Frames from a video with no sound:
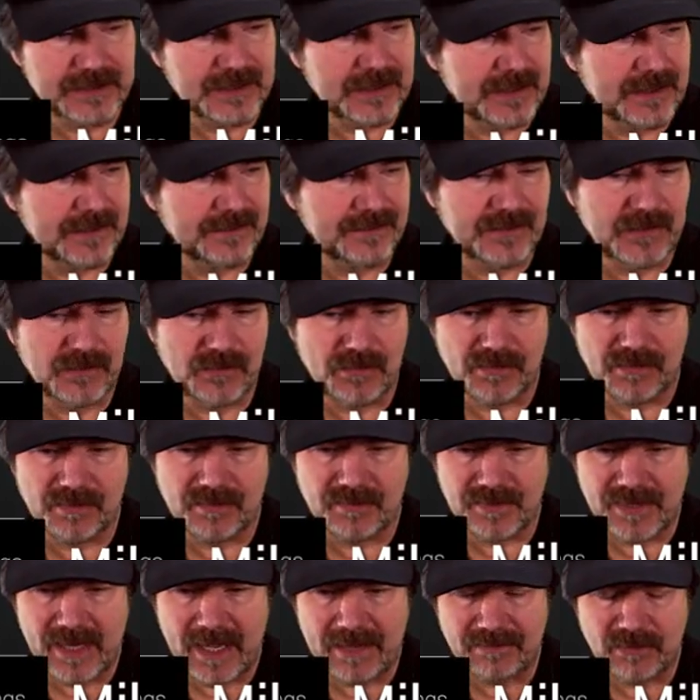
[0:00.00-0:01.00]
If you're
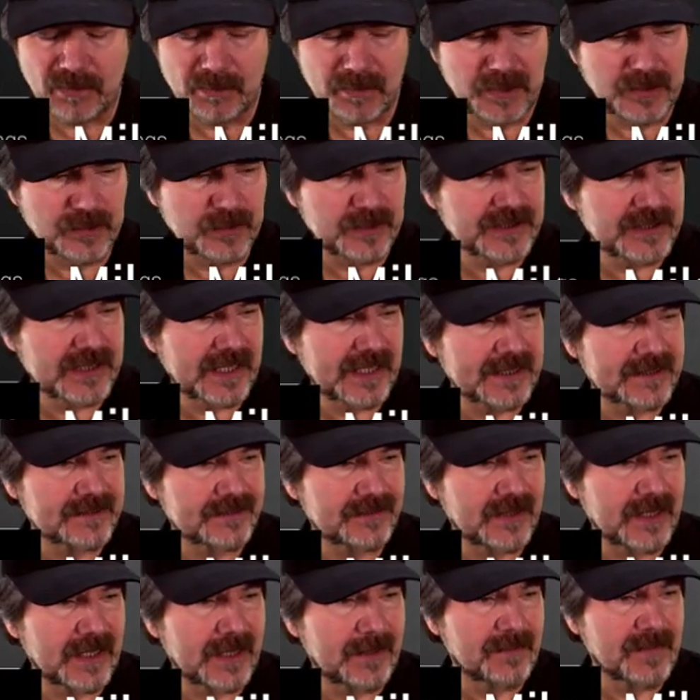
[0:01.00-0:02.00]
not familiar with
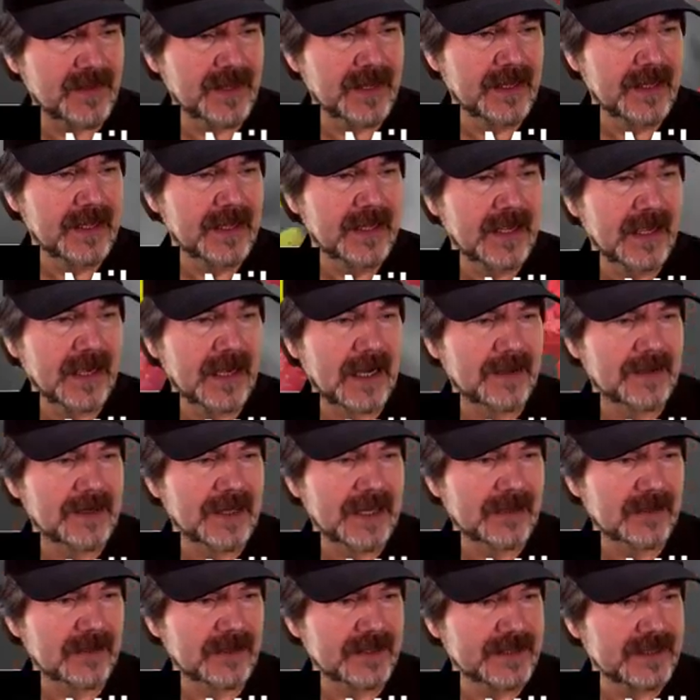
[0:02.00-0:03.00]
Sketchfab, Uh, not
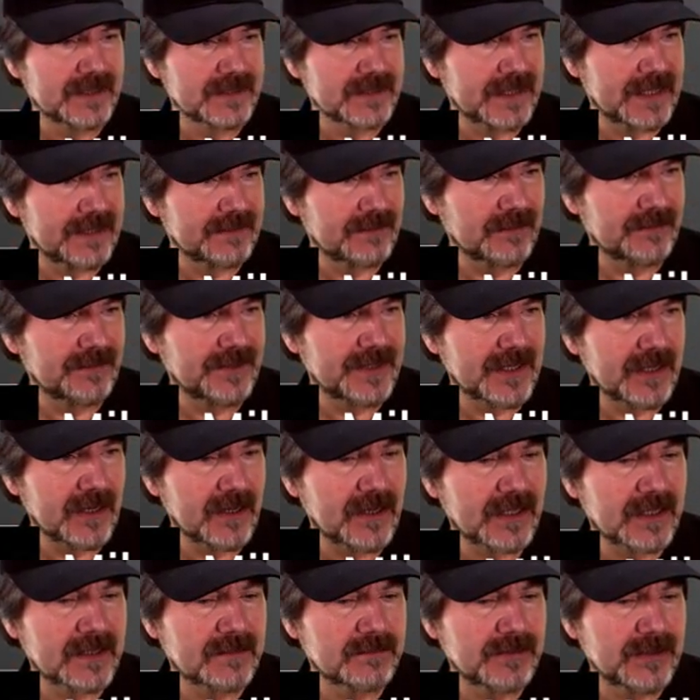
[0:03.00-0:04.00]
only does it have a V R
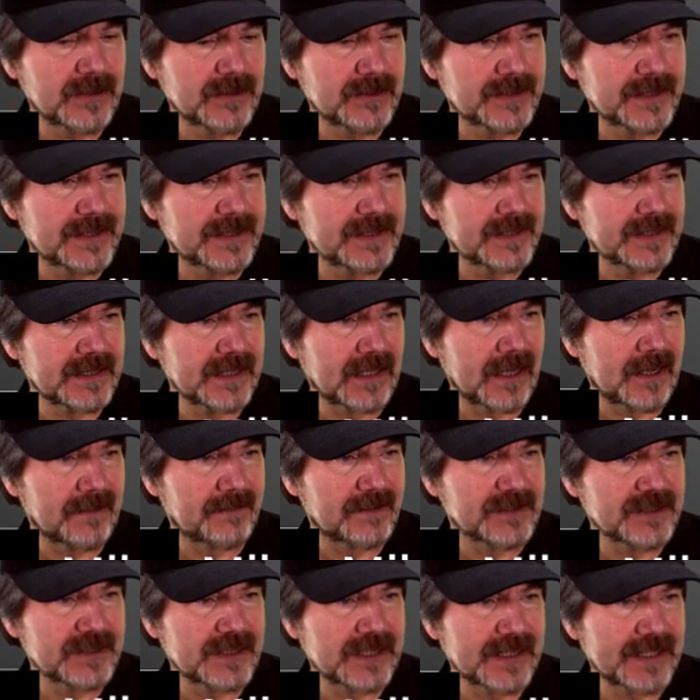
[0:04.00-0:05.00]
component,
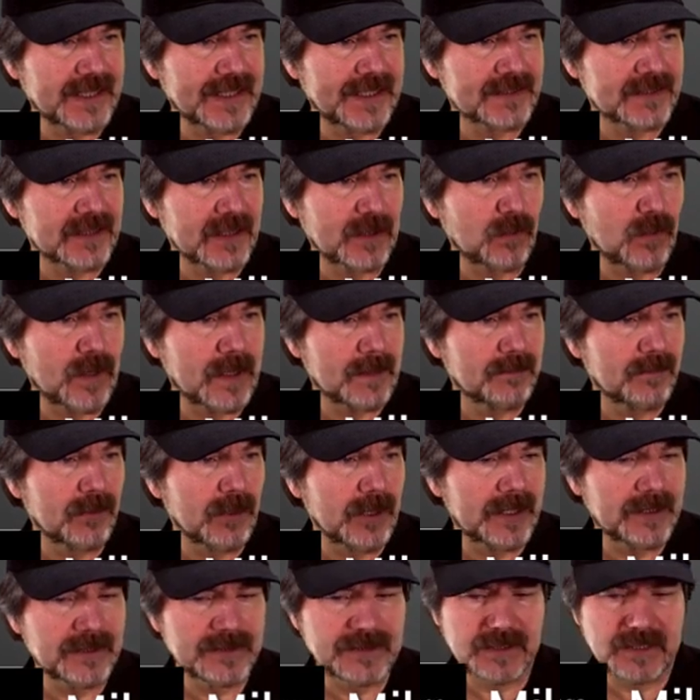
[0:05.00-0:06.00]
obviously it has a web
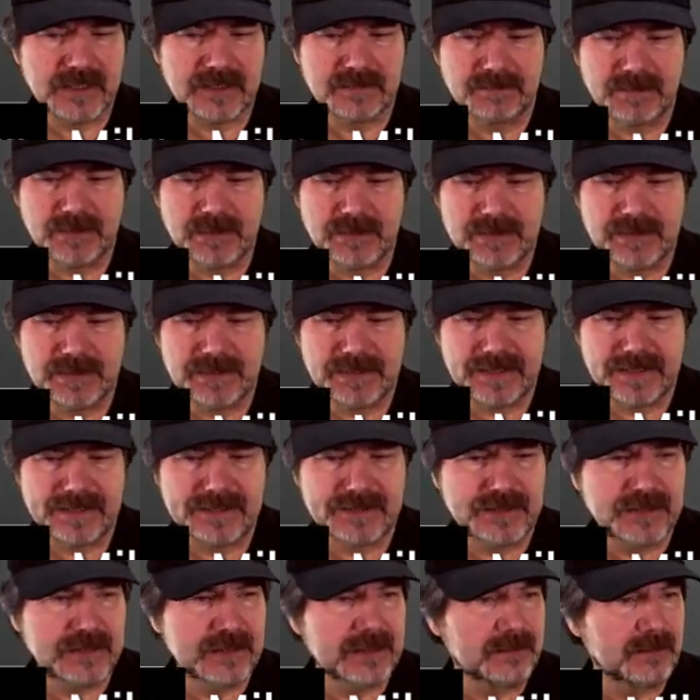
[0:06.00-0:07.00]
browser component that you
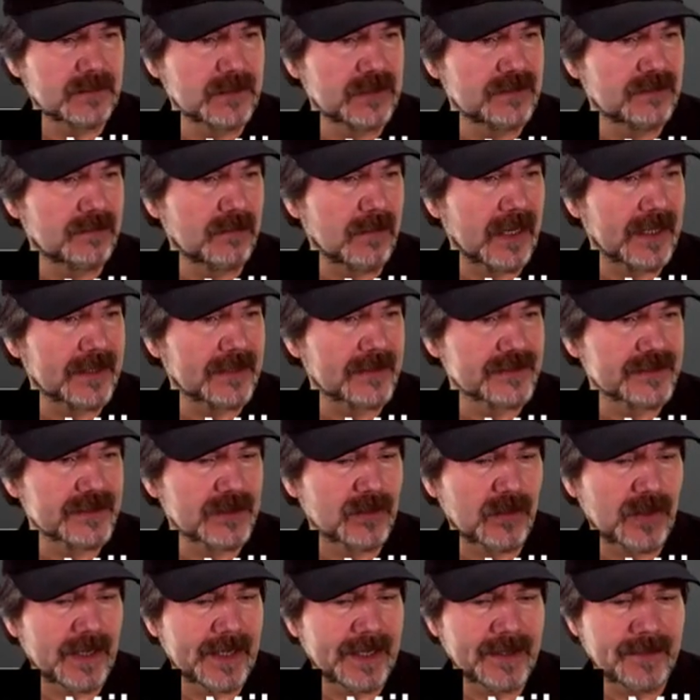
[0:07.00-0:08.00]
can move models
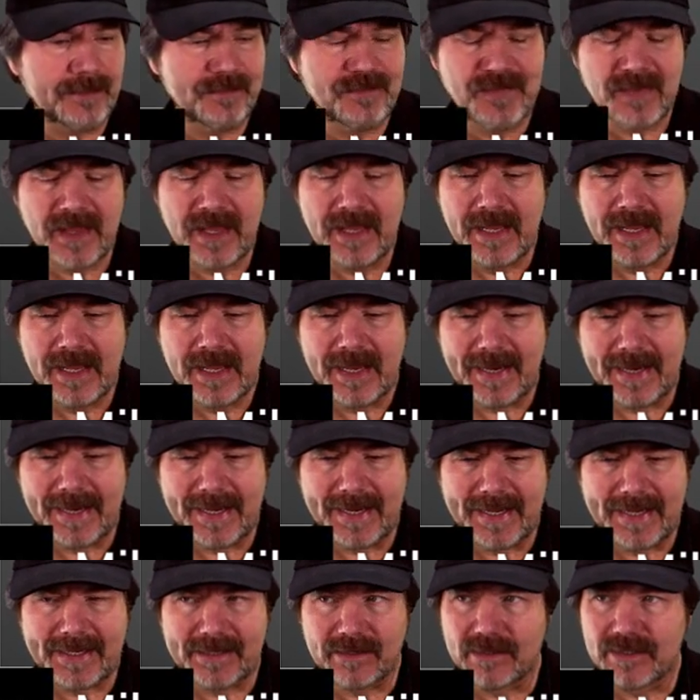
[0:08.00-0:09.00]
around, and
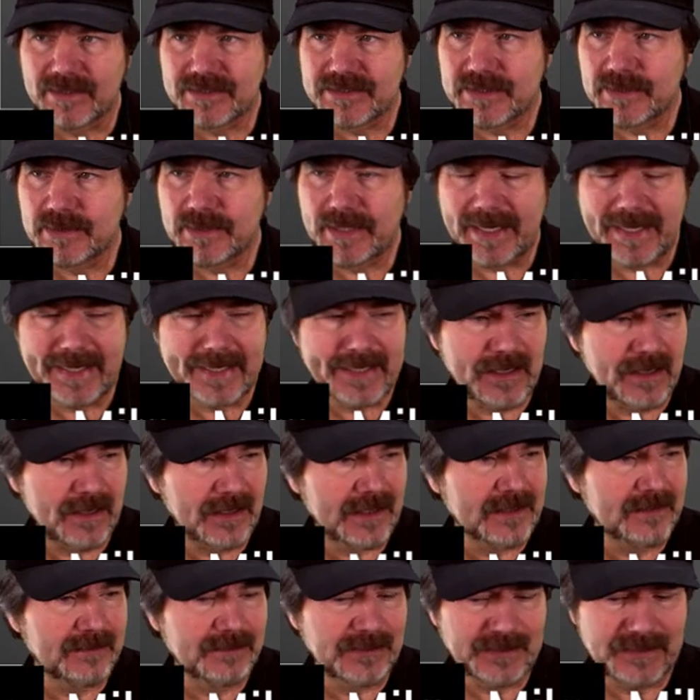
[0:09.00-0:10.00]
also an A R
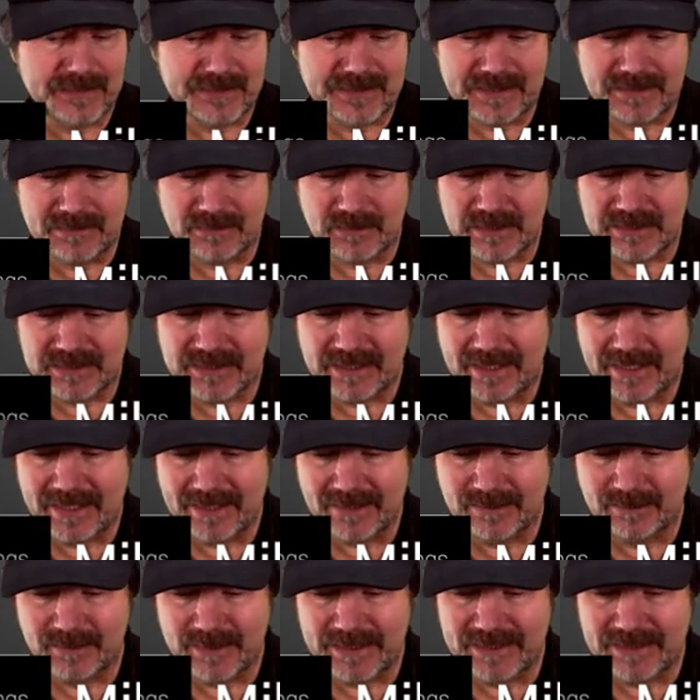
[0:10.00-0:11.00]
component, which allowed
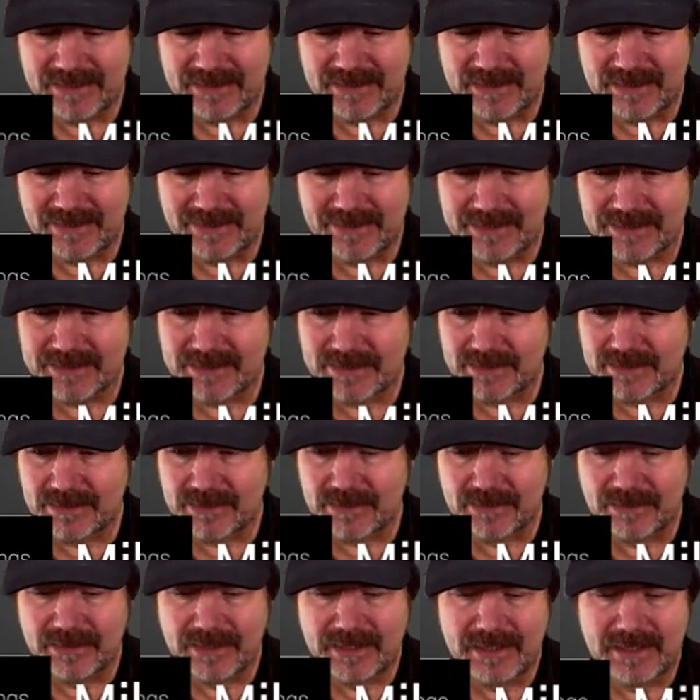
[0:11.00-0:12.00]
me to do this little,
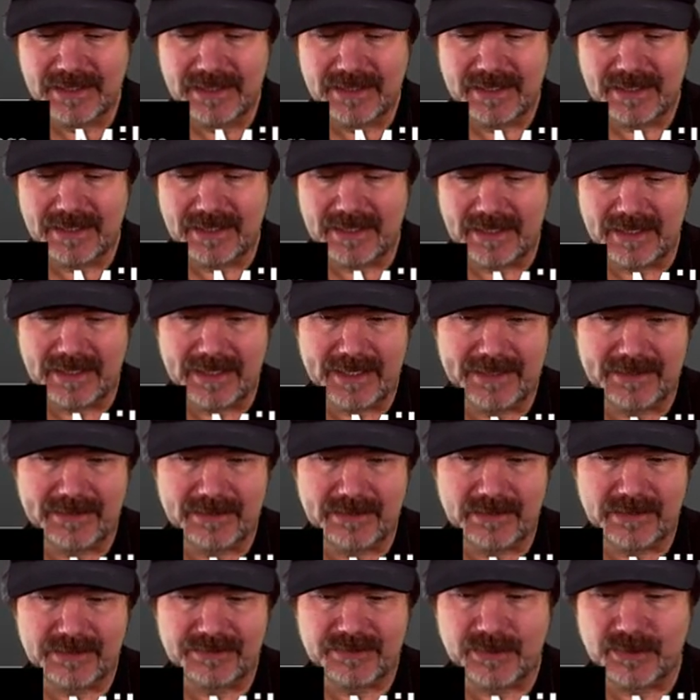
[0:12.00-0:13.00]
uh, I don't know
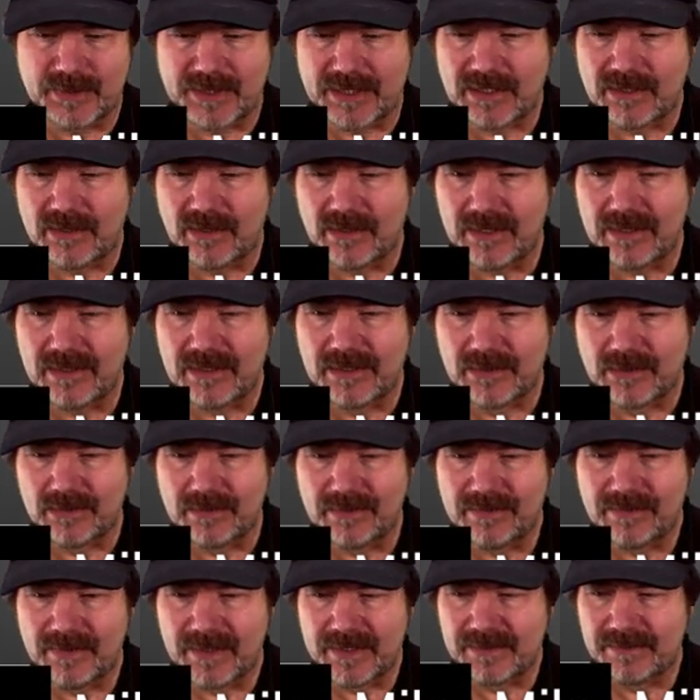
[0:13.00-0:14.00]
if you want to call it, little
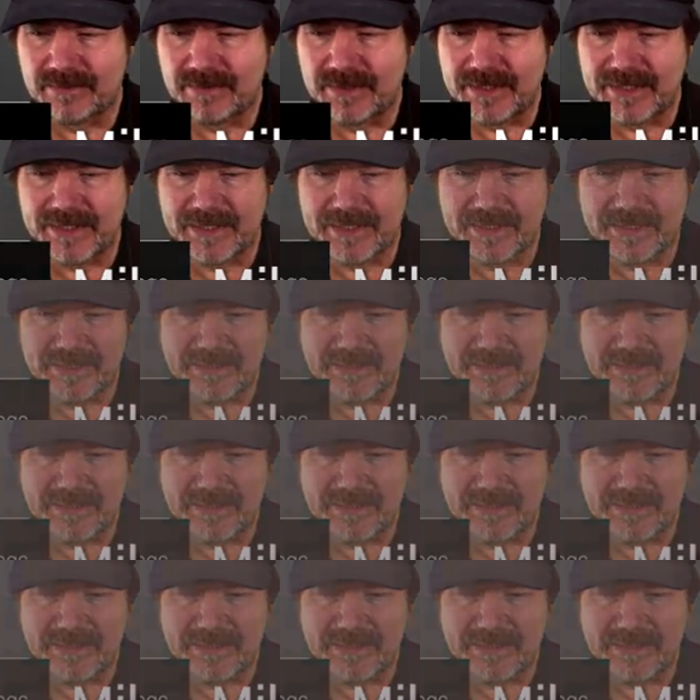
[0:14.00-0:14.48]
fun video,